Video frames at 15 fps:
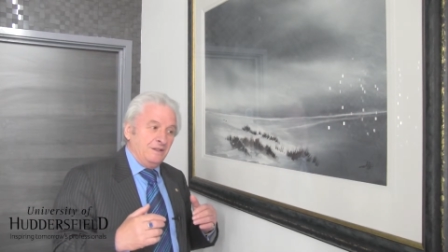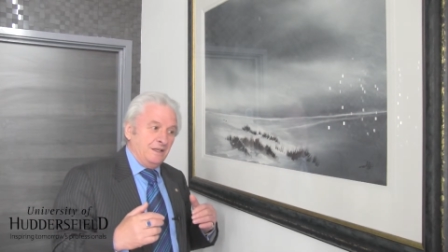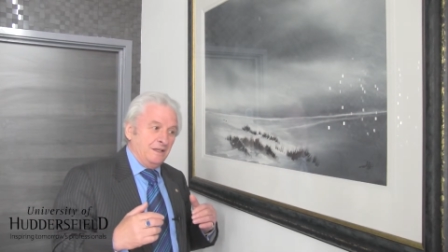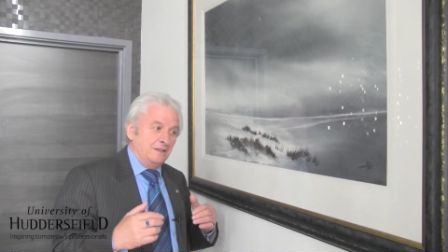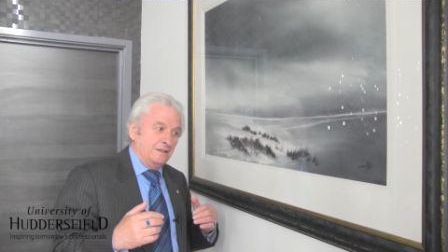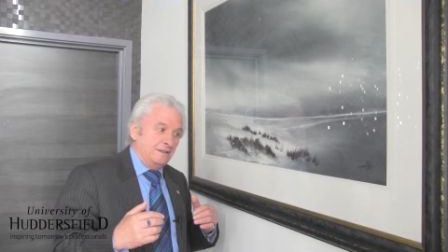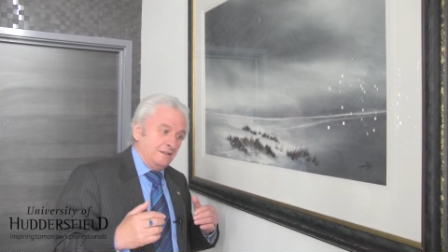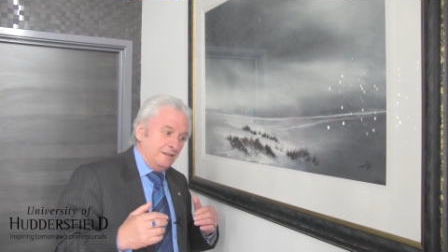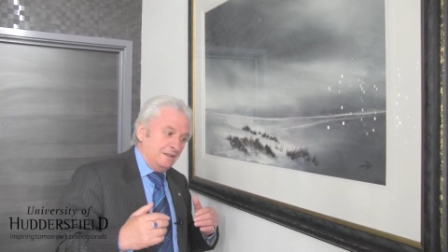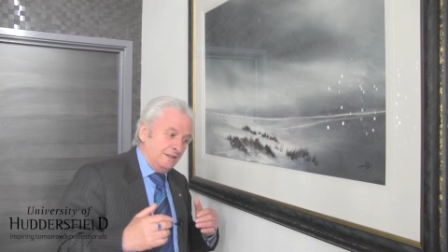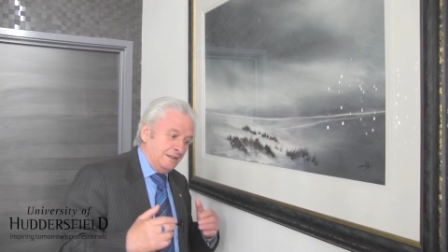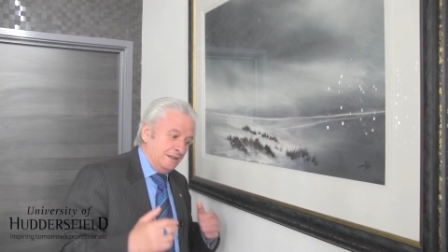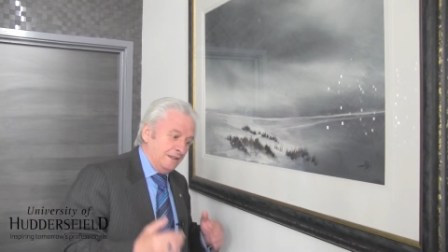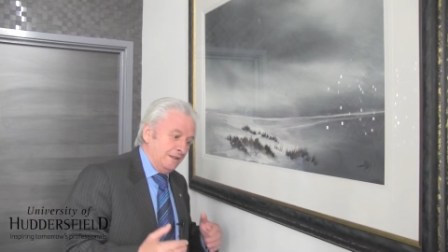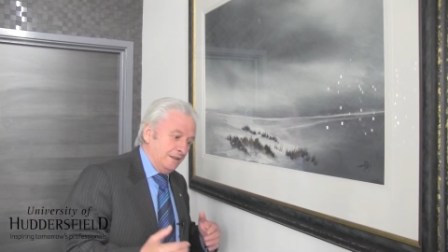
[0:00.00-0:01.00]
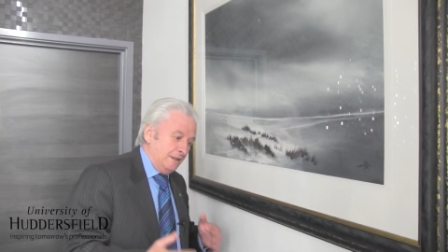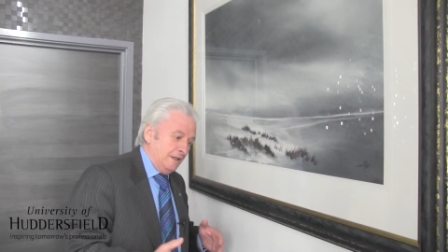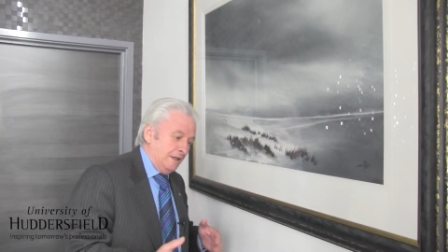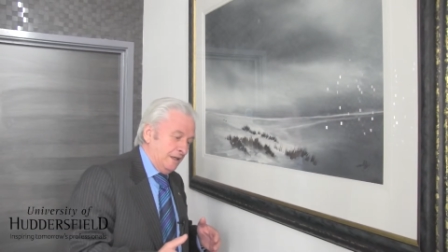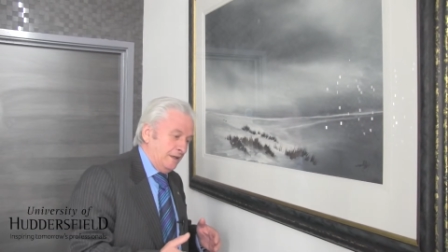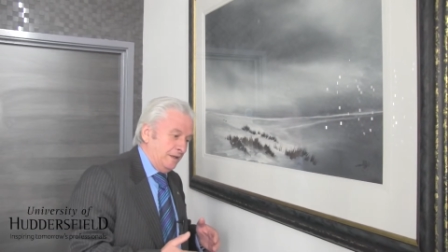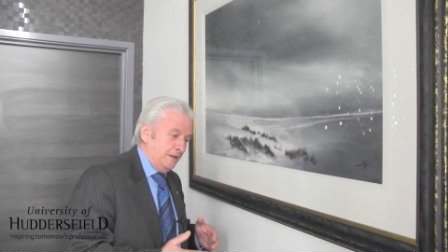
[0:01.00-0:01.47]
at,
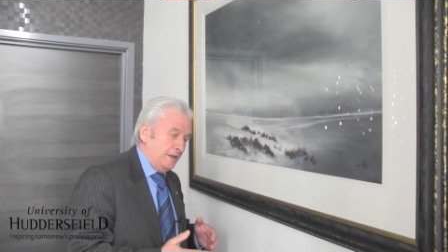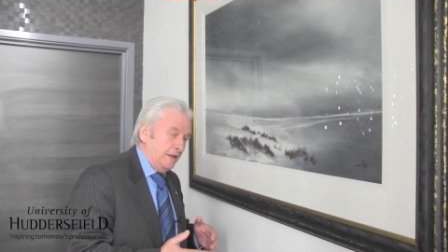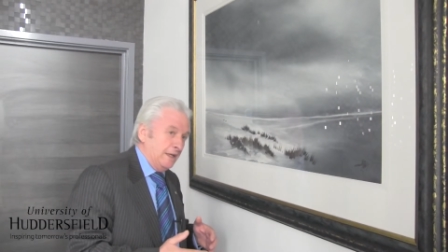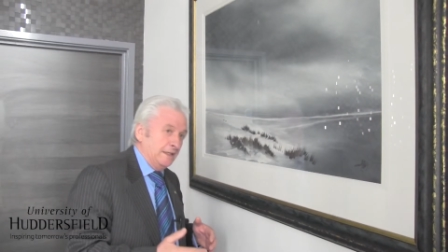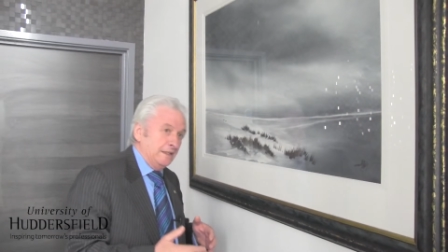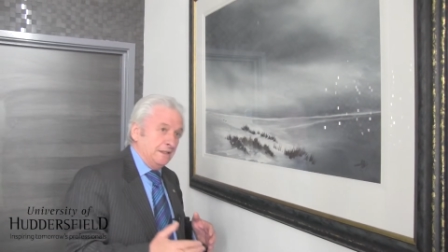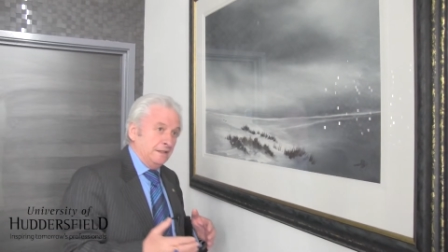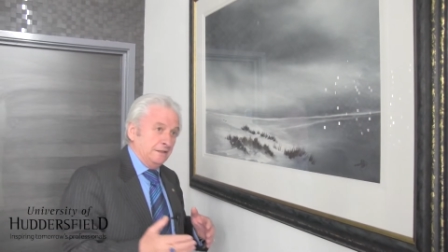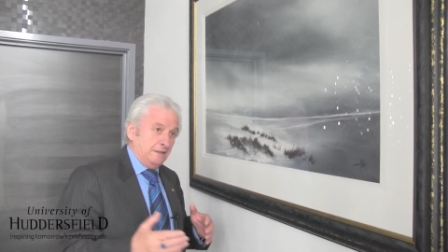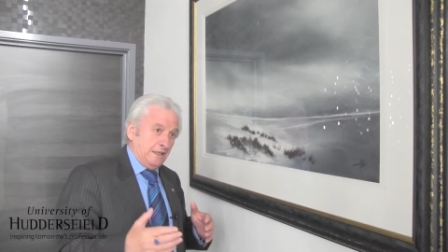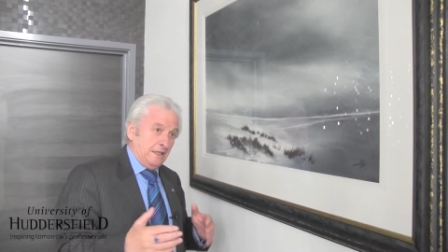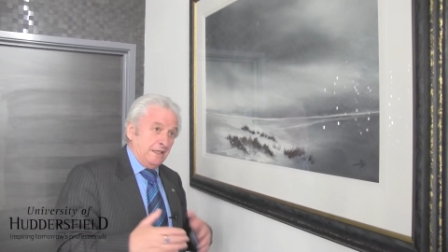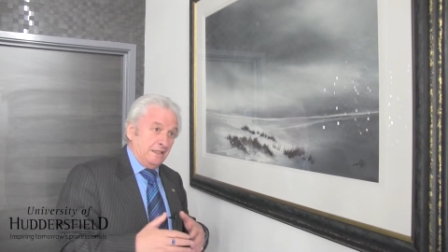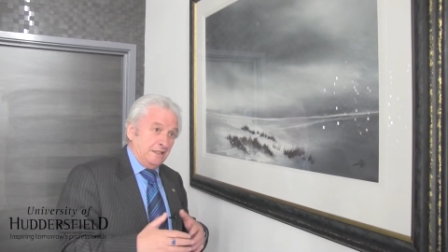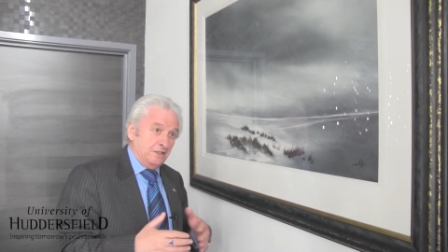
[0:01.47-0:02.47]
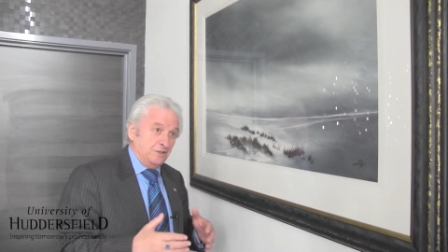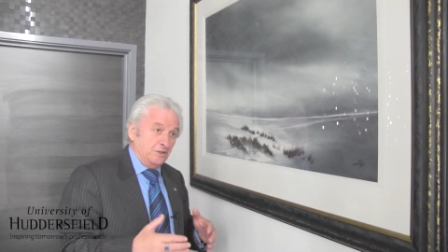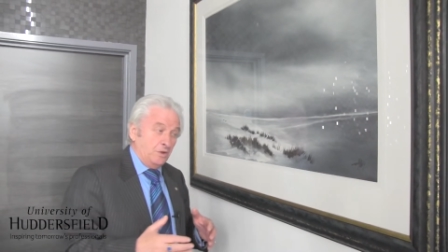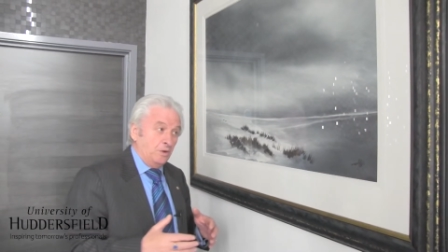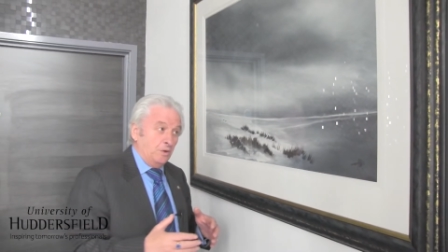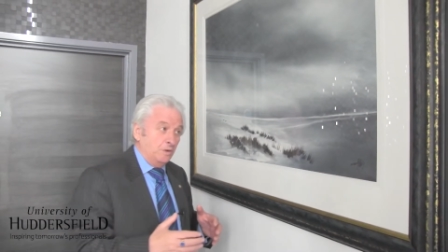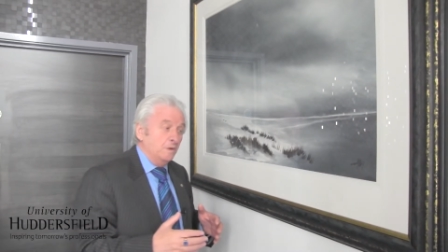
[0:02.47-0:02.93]
at nine, eight years
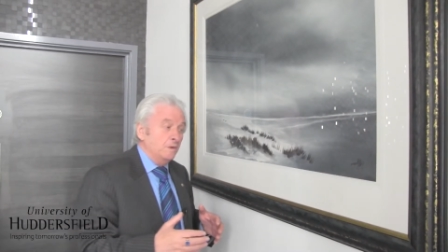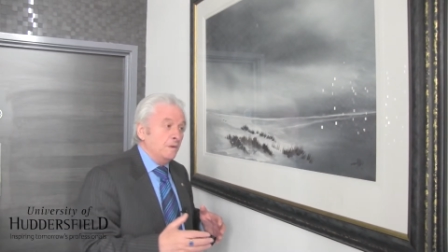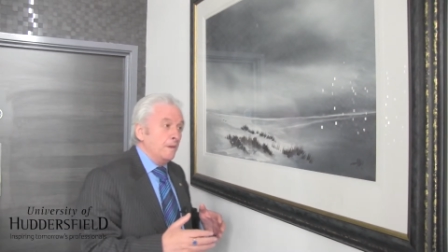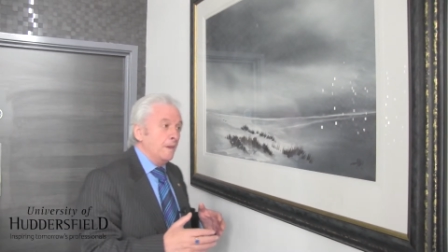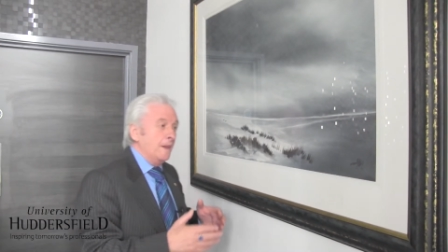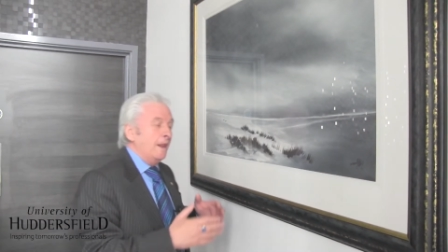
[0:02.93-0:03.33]
old,